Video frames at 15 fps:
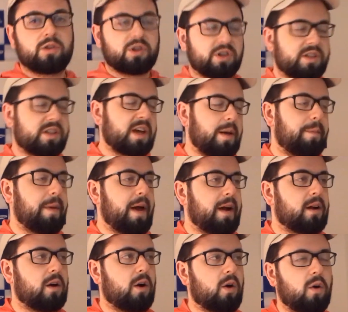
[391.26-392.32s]
Just got
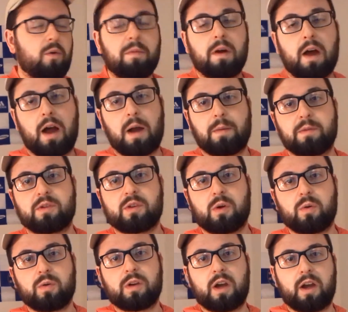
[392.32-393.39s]
back home. I'm
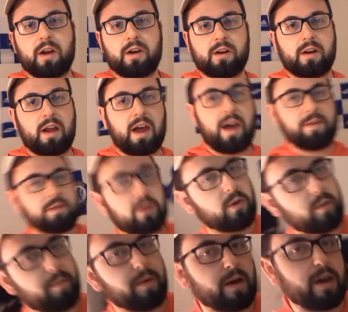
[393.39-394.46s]
so tired. I have to
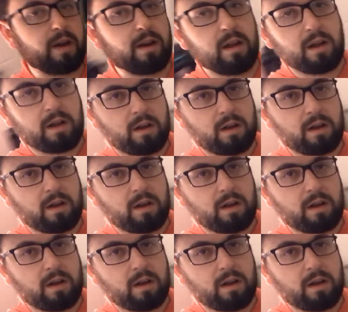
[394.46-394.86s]
go to bed,